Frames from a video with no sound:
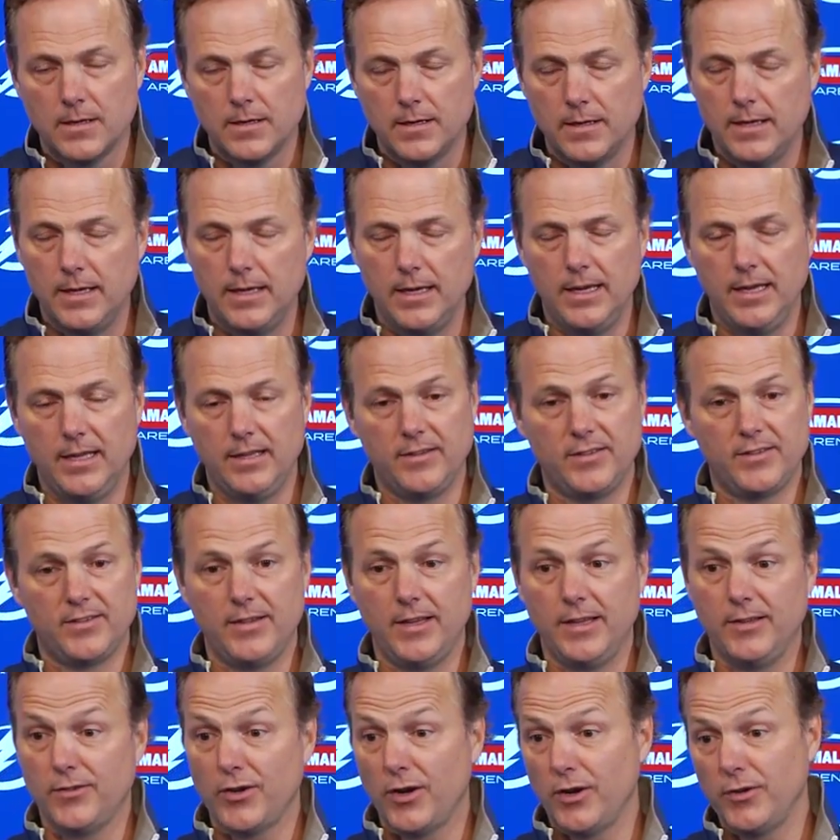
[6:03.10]

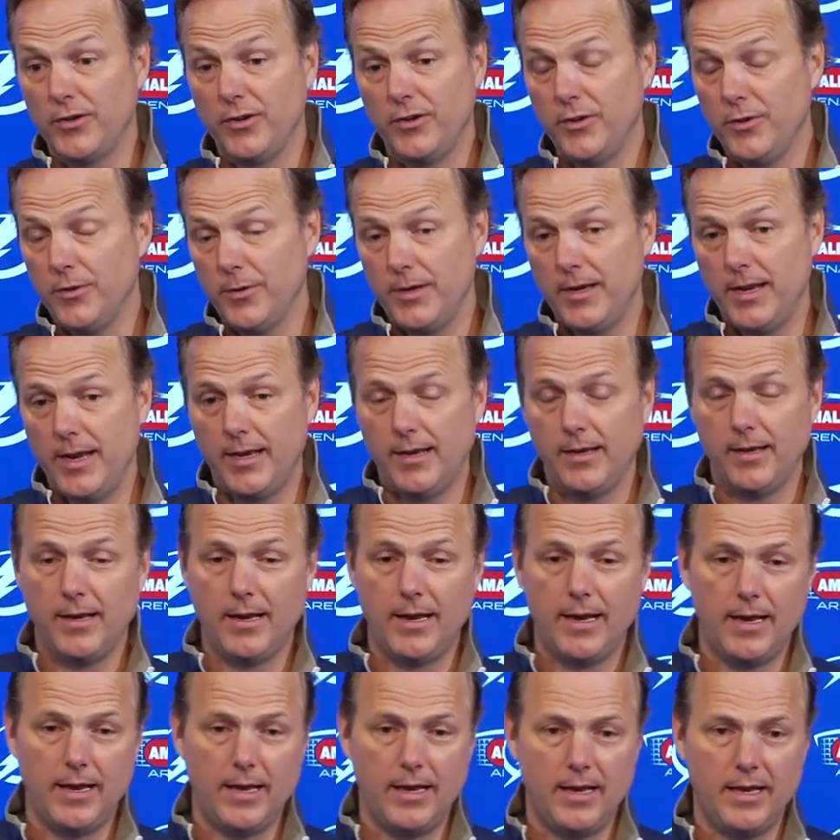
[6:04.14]
to do. And
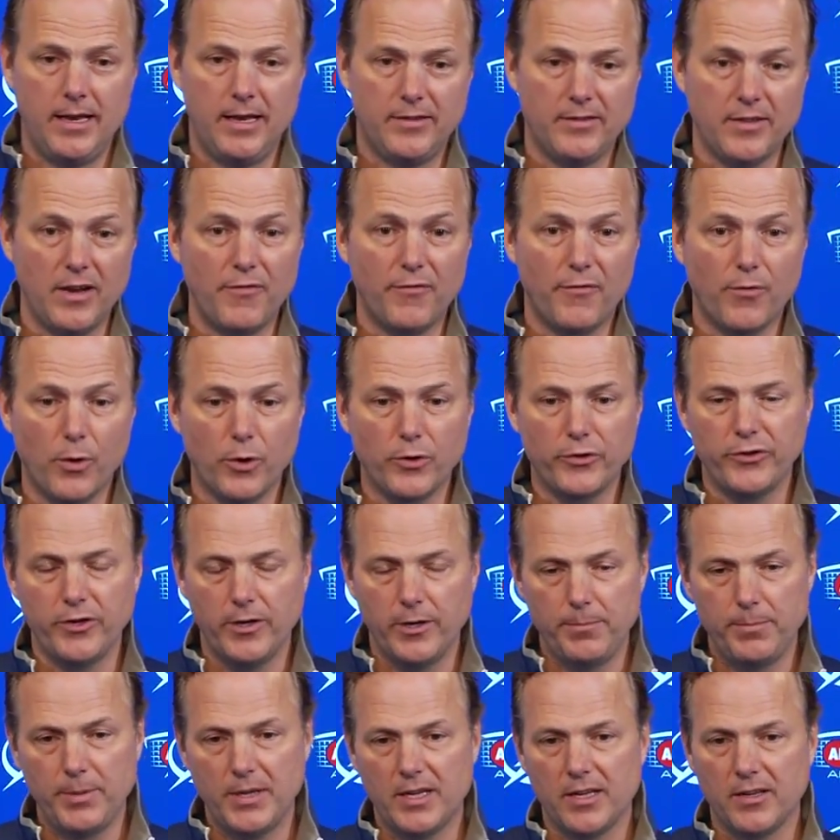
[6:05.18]
it's
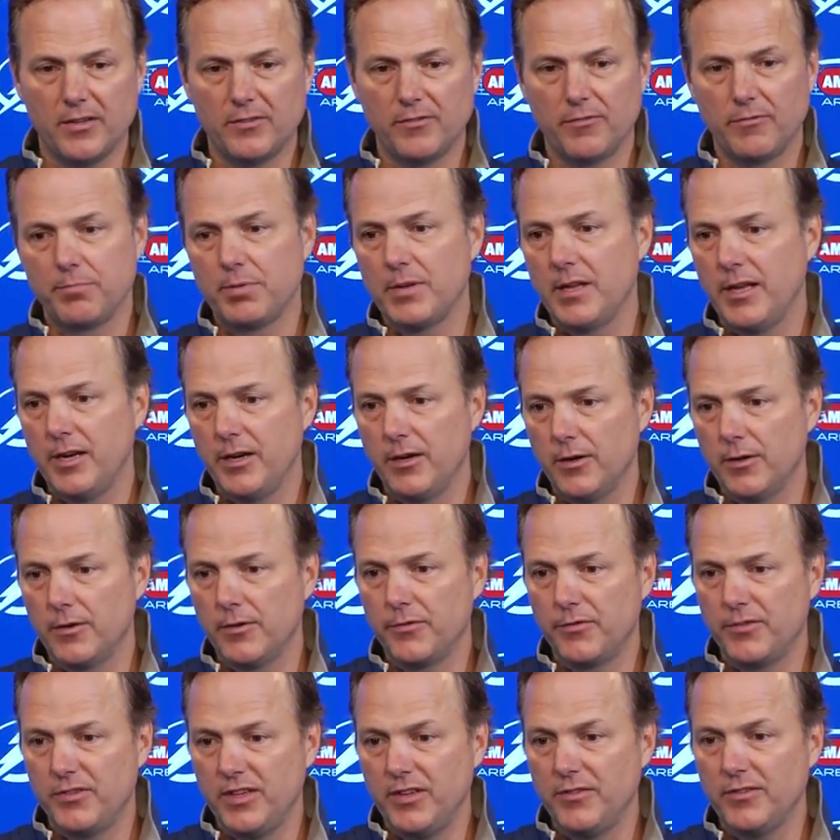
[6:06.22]
unfortunate because of a player
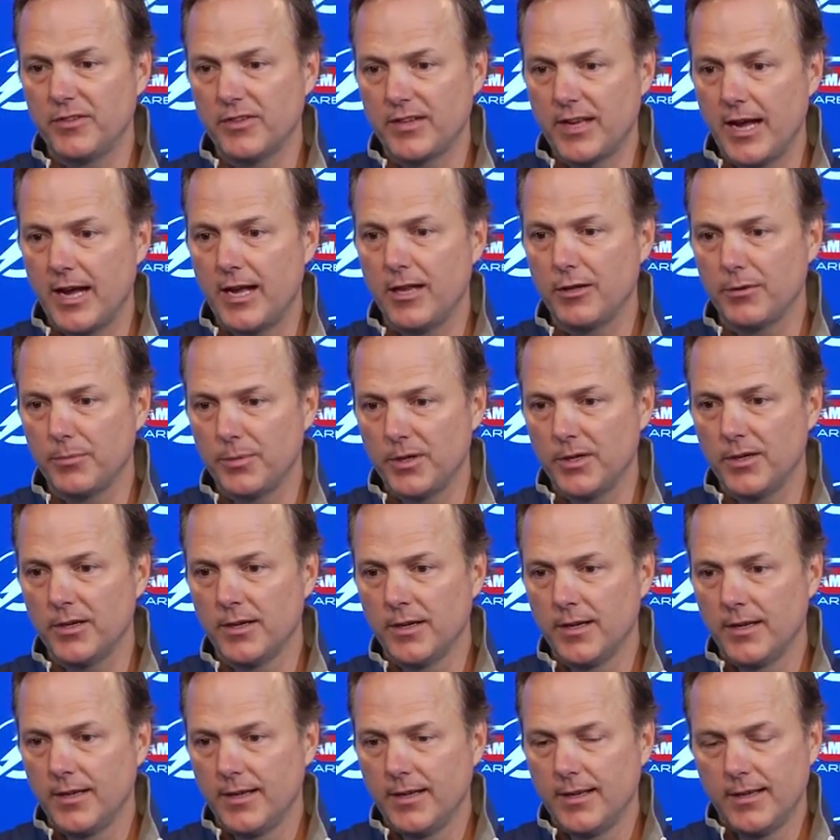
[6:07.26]
of Steven's caliber,
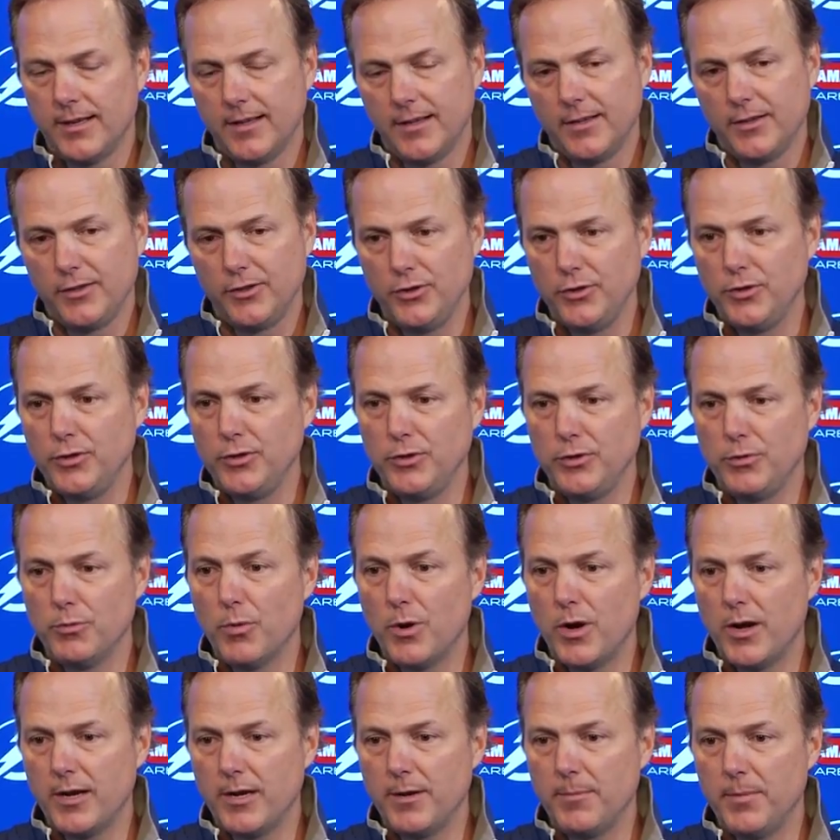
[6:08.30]
you
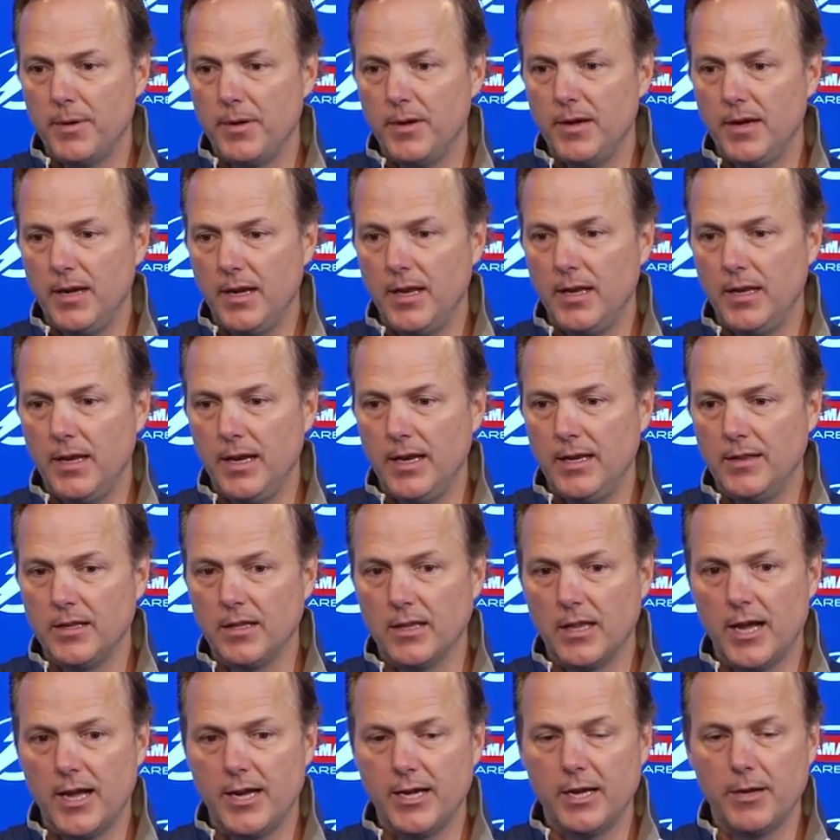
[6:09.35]
want him in the
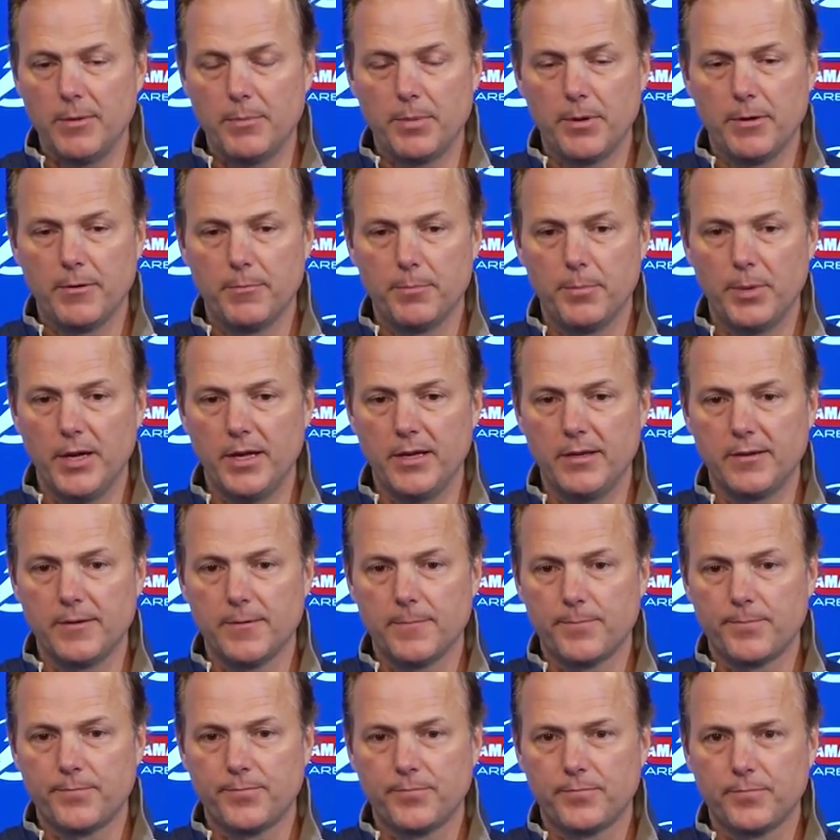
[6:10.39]
lineup. But
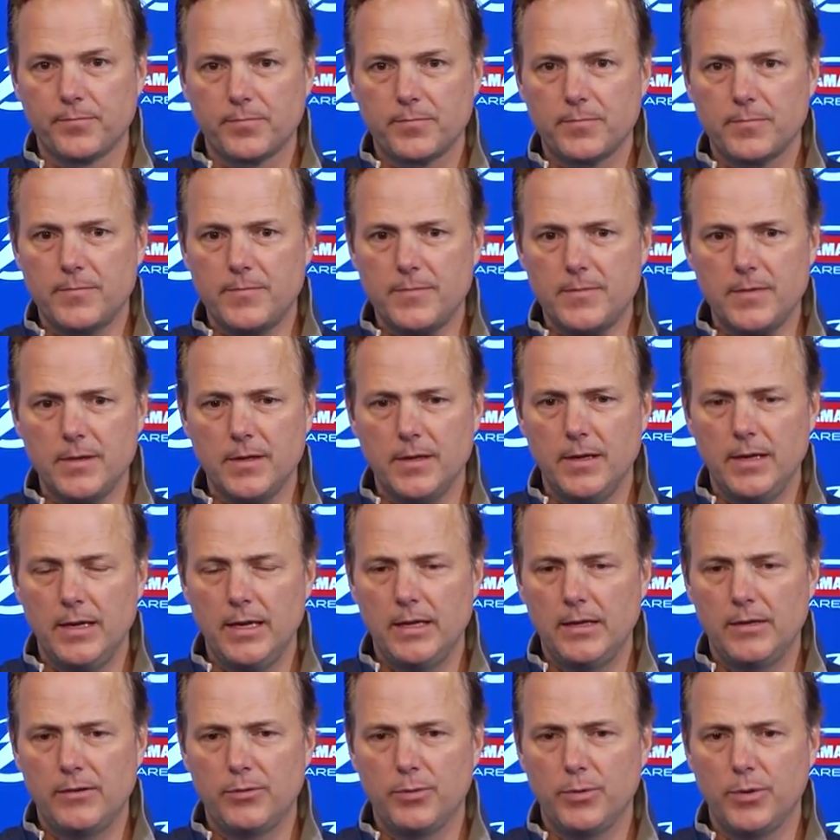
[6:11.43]

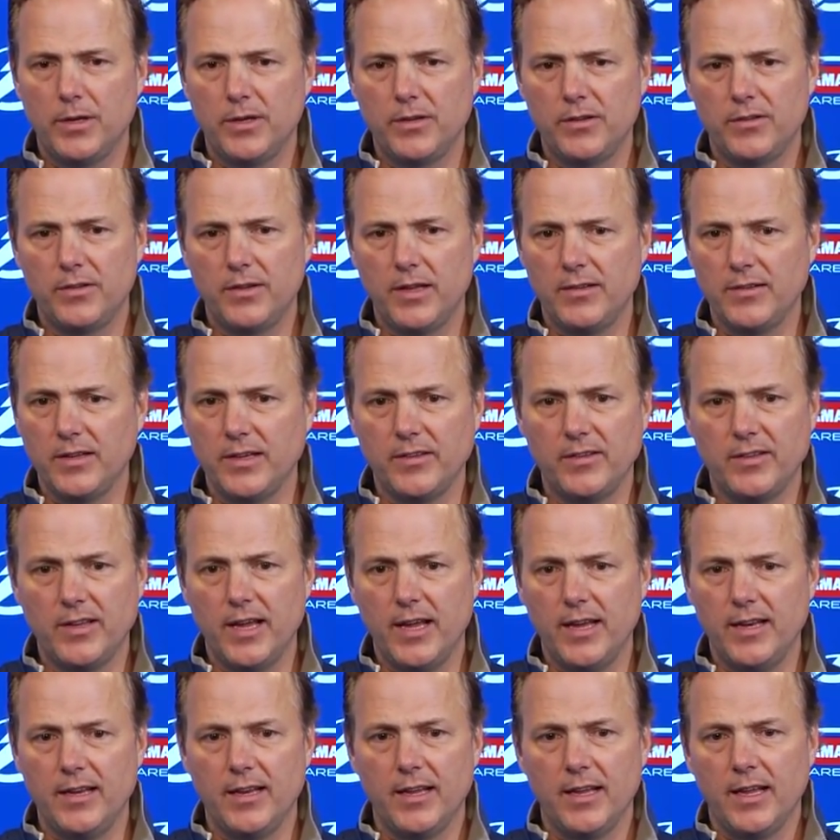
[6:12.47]
it was, as I
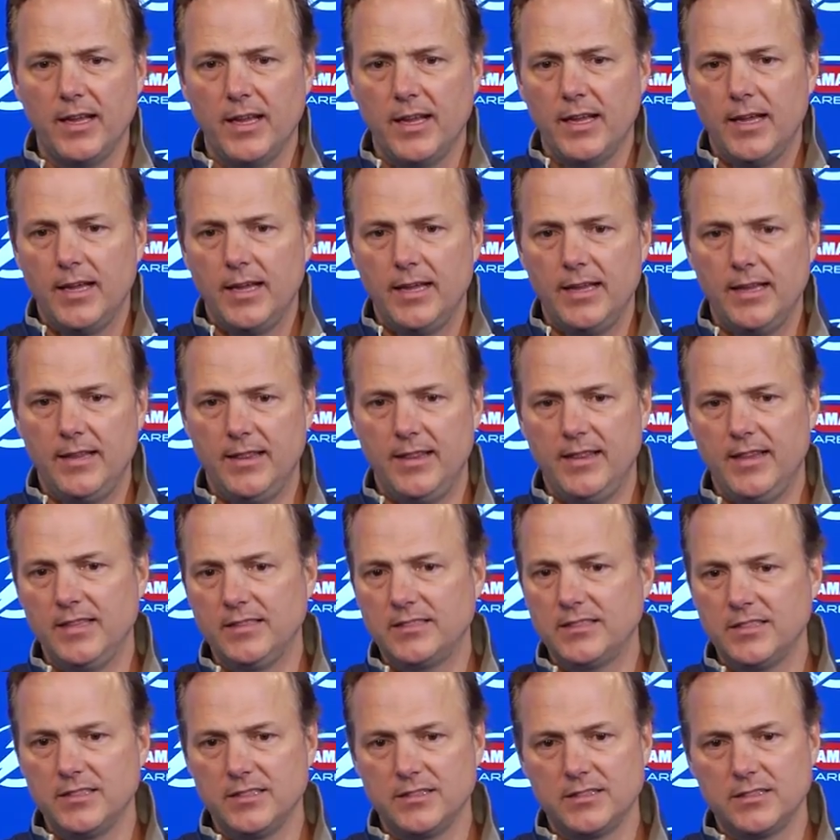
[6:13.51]
said,
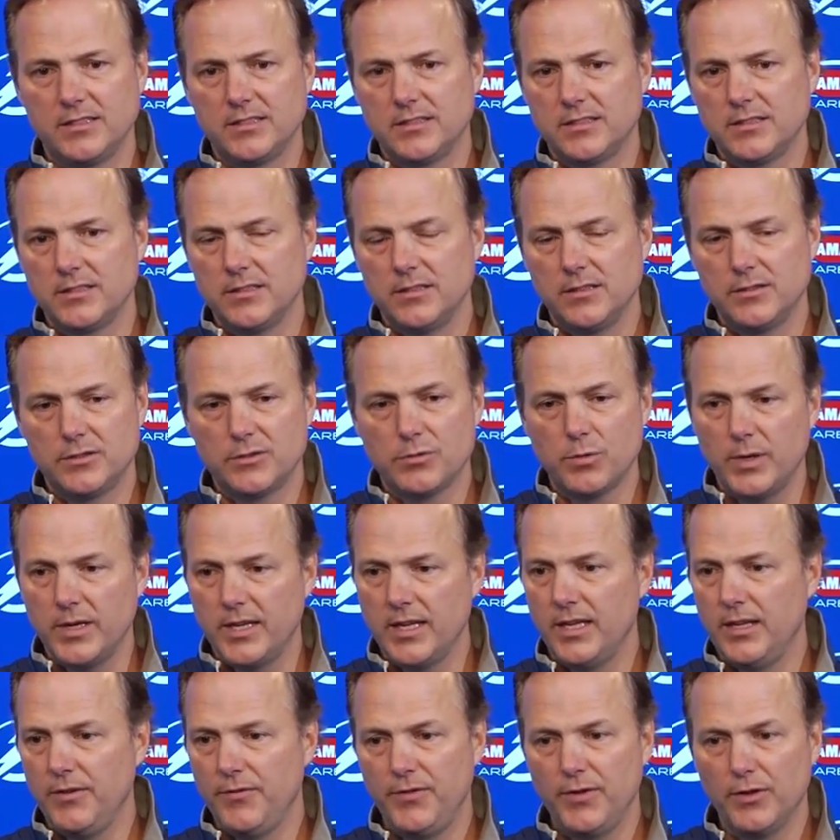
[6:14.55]
this is
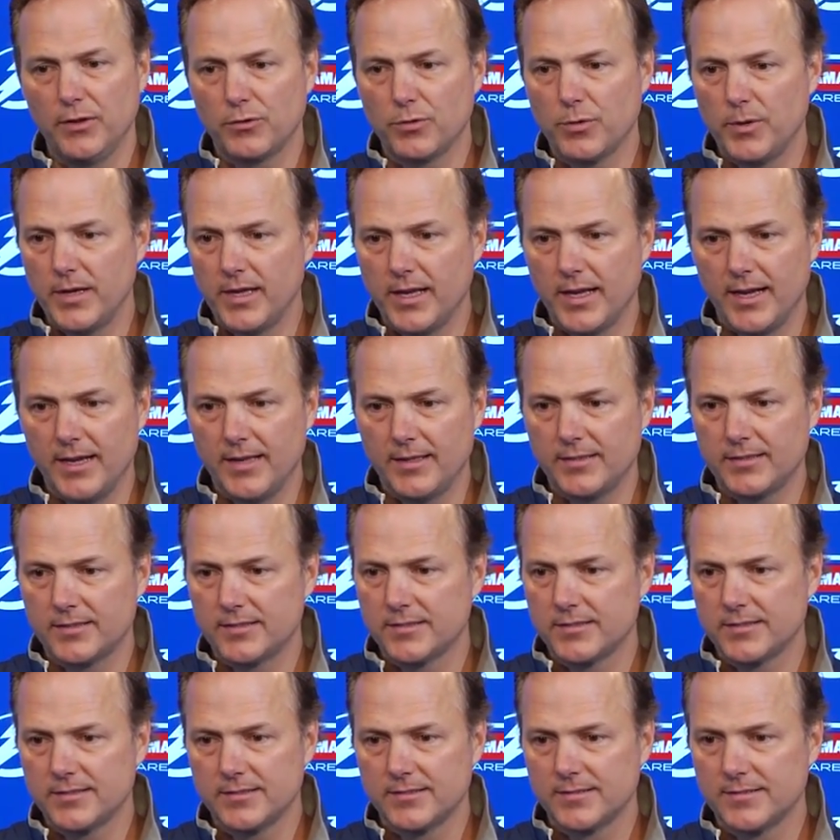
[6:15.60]
20, you feel 20
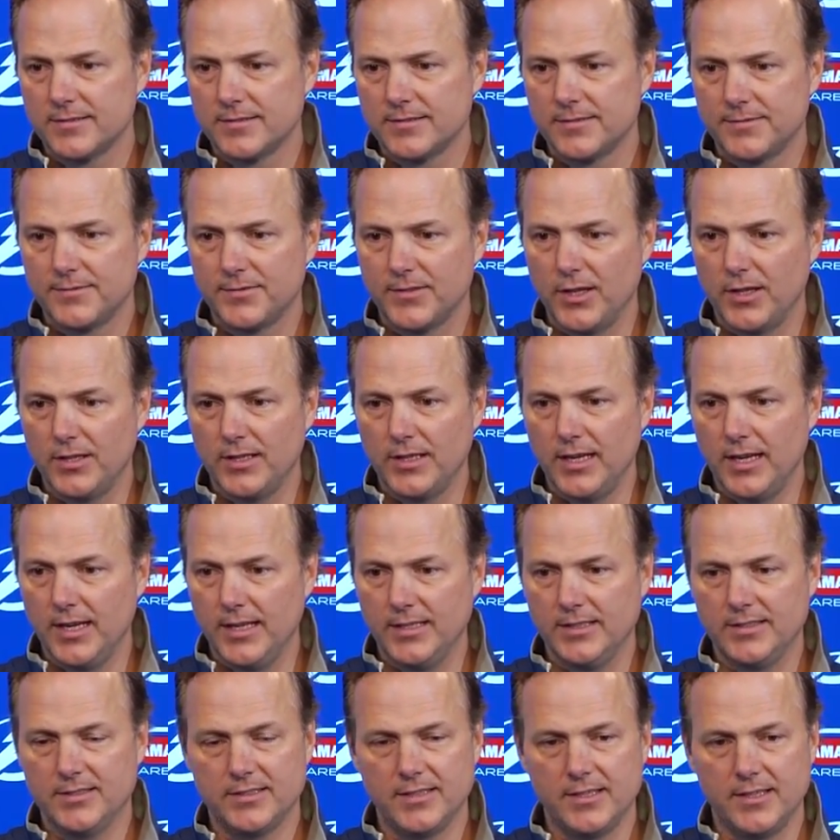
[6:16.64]
guys on the
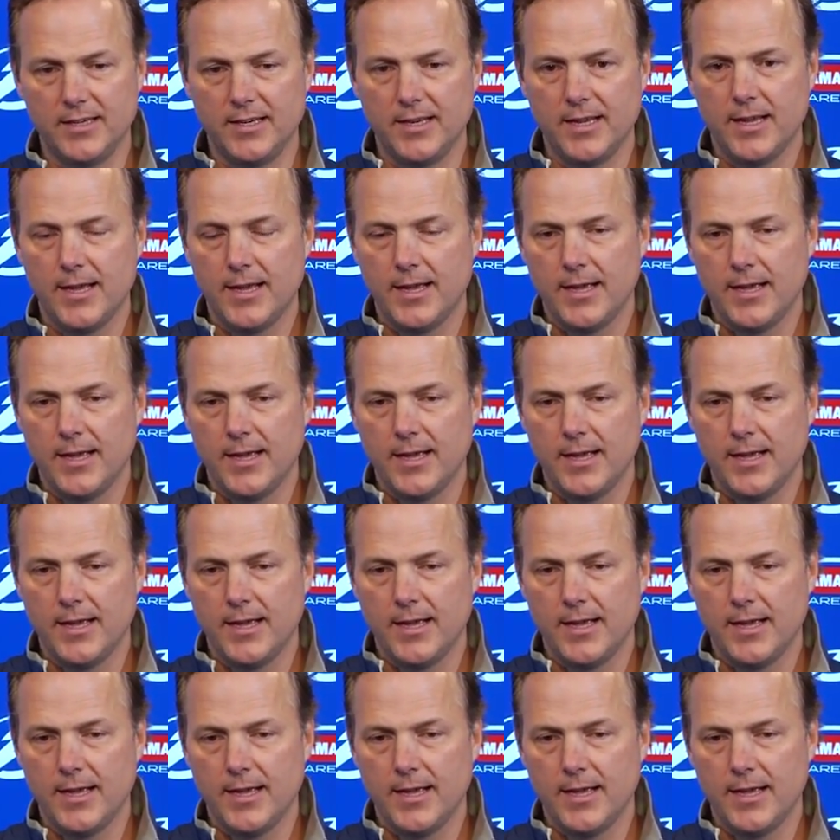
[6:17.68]
ice, and